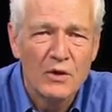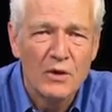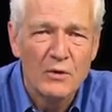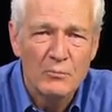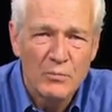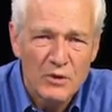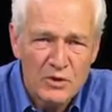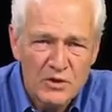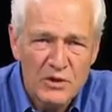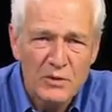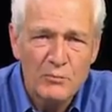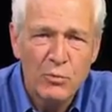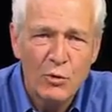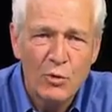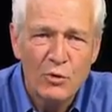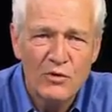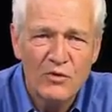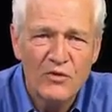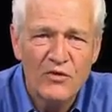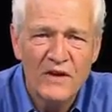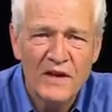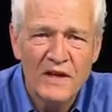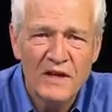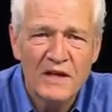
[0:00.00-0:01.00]
But the
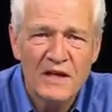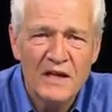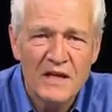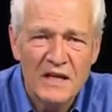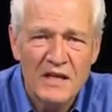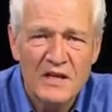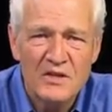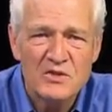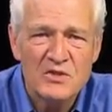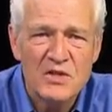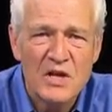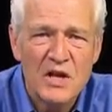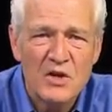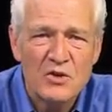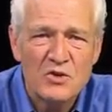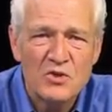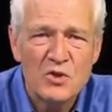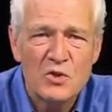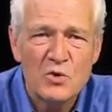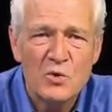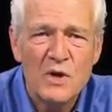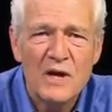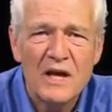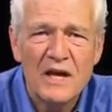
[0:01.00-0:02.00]
important thing is
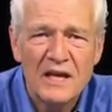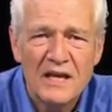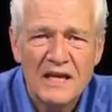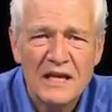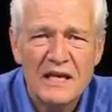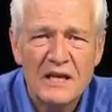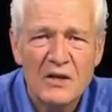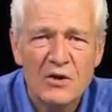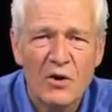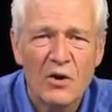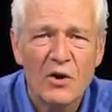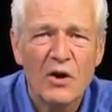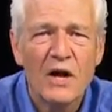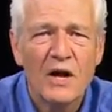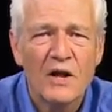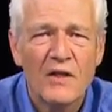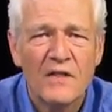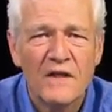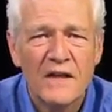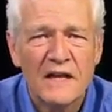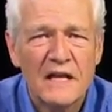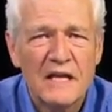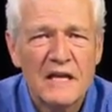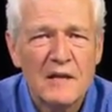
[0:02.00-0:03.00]
to hear
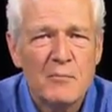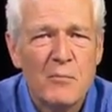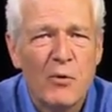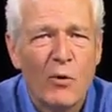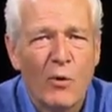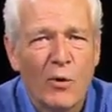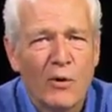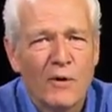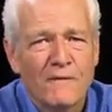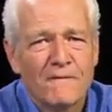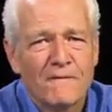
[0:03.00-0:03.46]
the keyboard